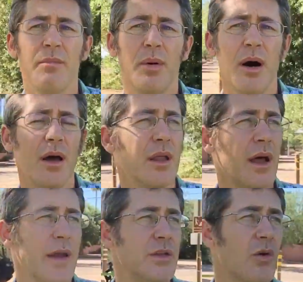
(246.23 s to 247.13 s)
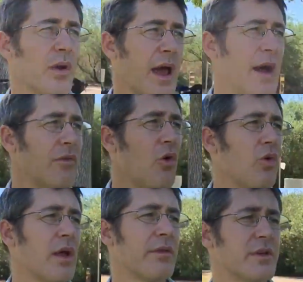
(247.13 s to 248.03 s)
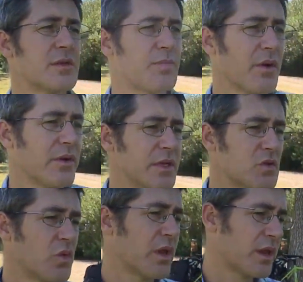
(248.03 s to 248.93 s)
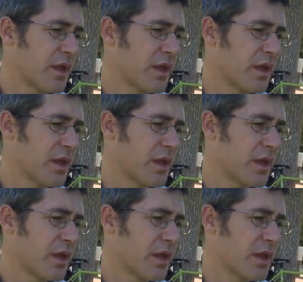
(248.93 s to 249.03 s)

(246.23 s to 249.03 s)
but I don't have a whole lot of experience with